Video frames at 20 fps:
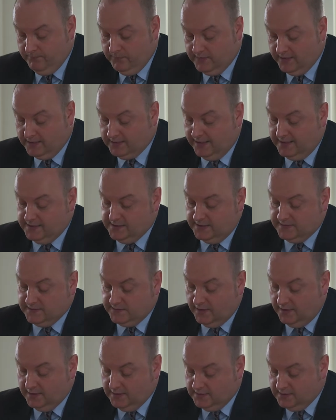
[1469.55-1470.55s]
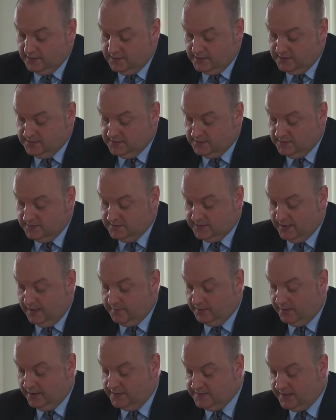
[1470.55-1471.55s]
the clandestine Indonesian
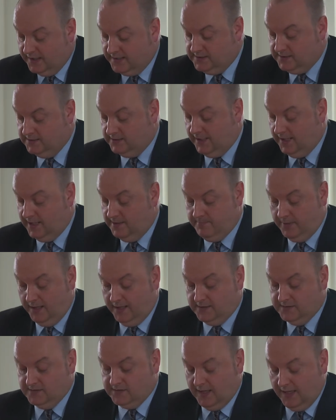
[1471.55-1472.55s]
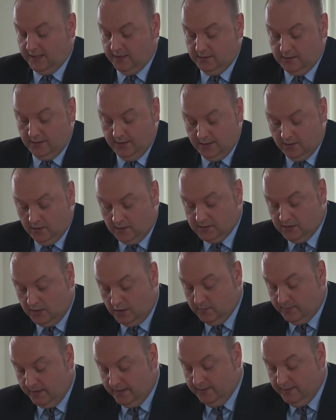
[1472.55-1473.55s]
destabilisation campaign started in
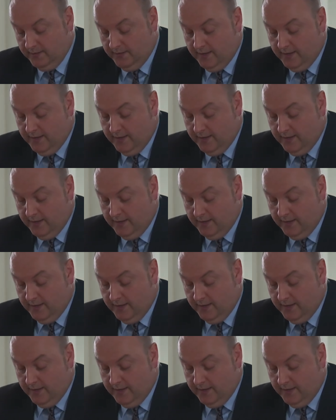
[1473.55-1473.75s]
October,